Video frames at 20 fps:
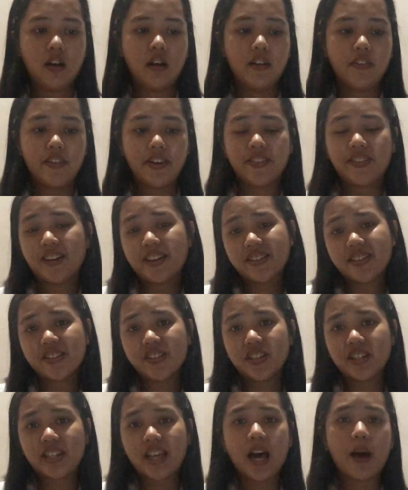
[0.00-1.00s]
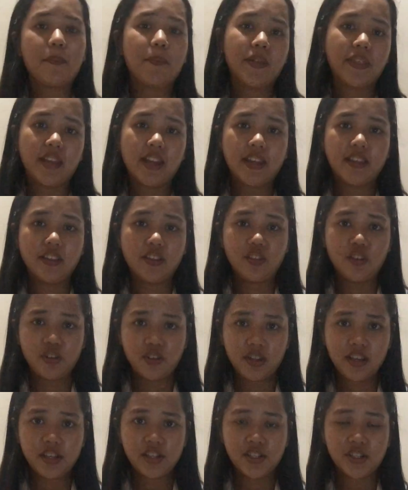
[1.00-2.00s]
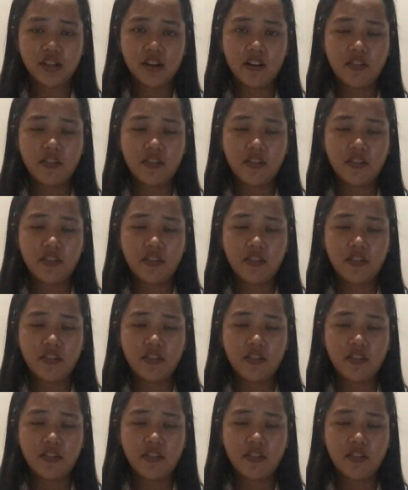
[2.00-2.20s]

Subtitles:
That doesn't just happen in Indonesia.